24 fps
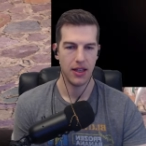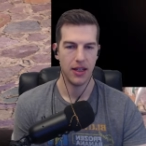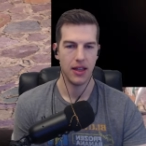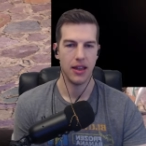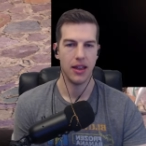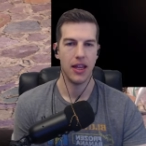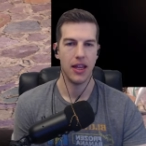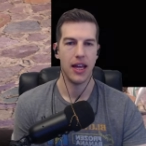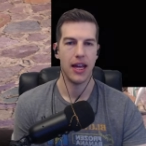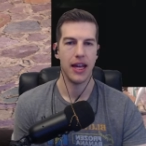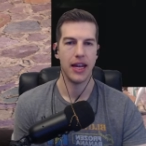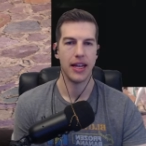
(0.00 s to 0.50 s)

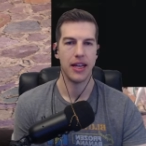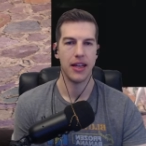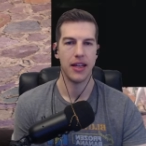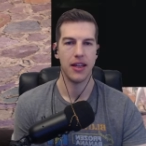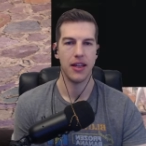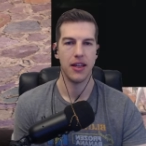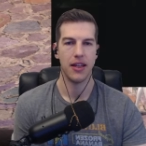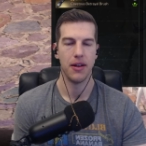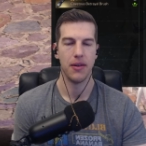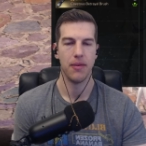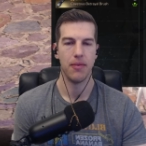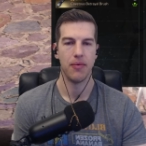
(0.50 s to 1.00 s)

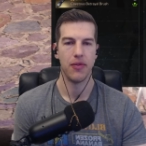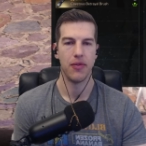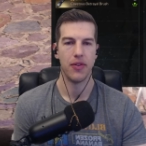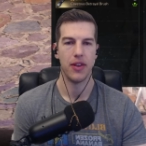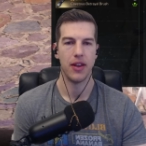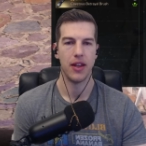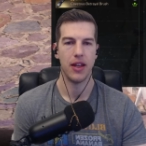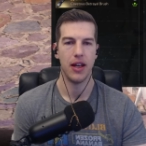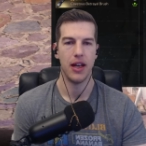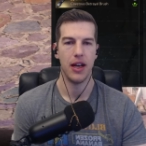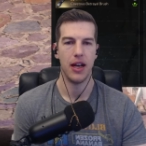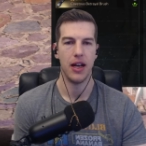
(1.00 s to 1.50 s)
like
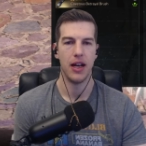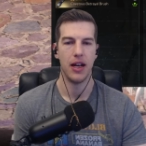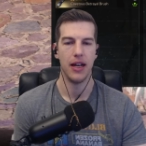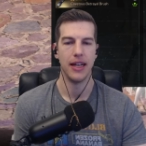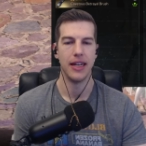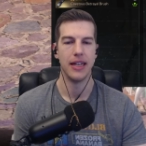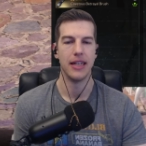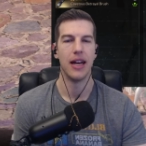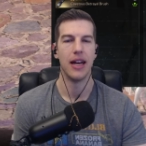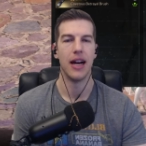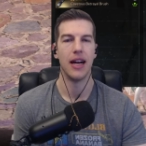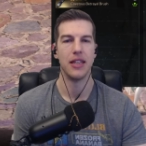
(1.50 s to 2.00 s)
uh,
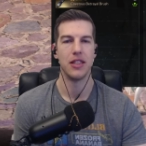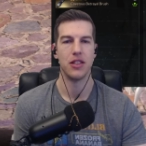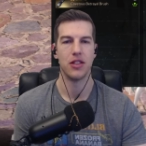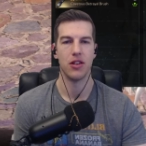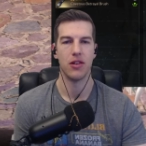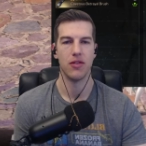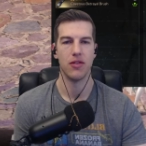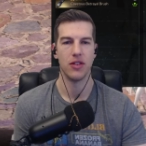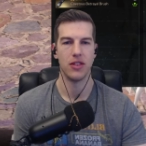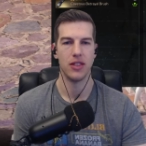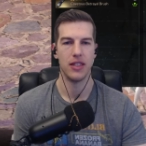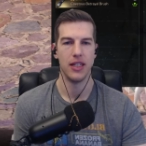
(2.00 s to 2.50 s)
Ignite
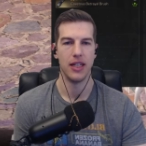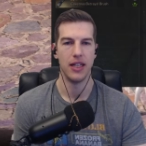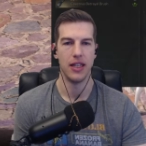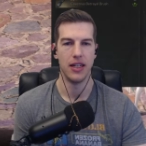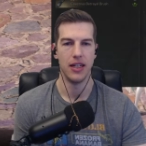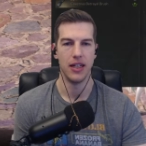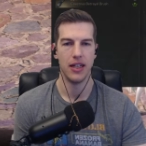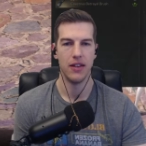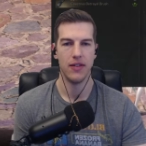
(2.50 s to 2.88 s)
servers did,